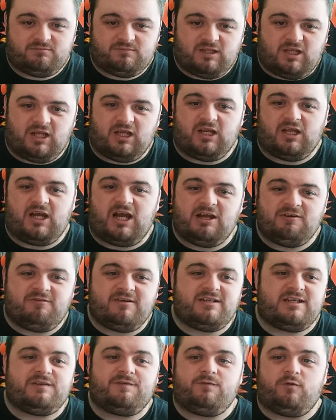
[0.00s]
I
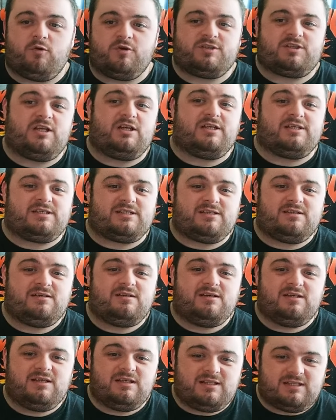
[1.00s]
rate this 4 stars.
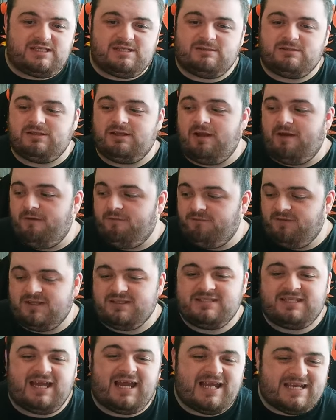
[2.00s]
This is a
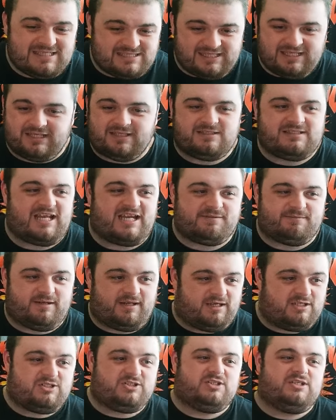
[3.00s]
fantastic tag
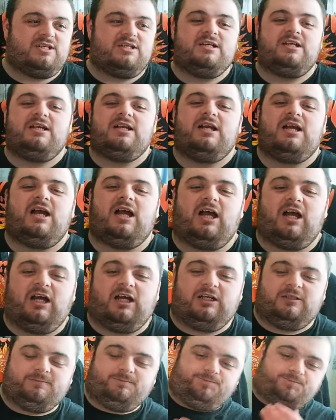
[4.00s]
match.
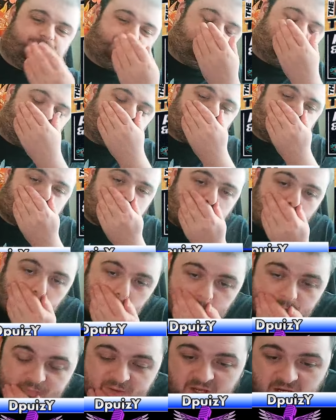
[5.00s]
Of
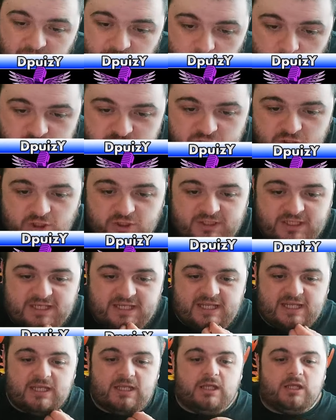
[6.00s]
course, you've got
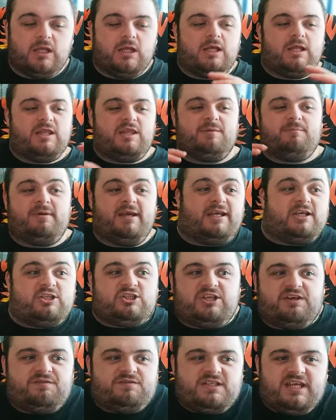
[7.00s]
the
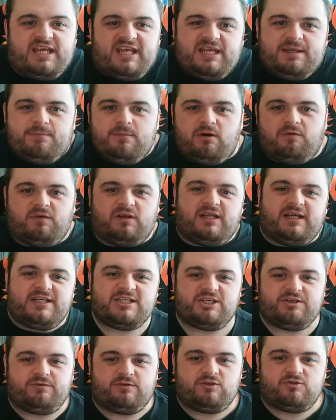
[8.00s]
makeshift team of
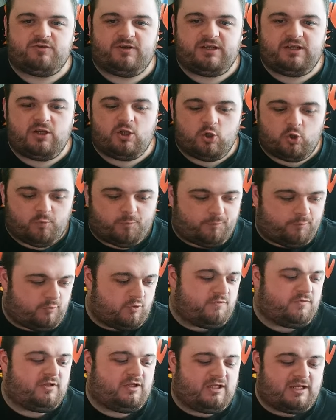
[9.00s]
Alexia and Trent, who've
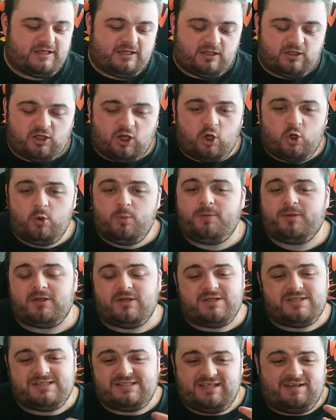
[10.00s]
proven that they can go
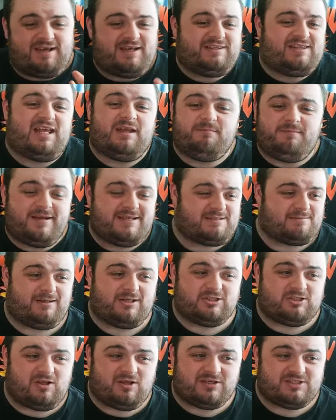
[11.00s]
because they had that amazing
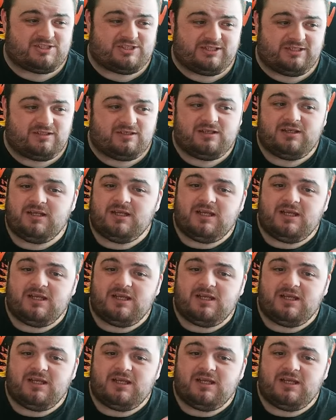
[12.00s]
match last year,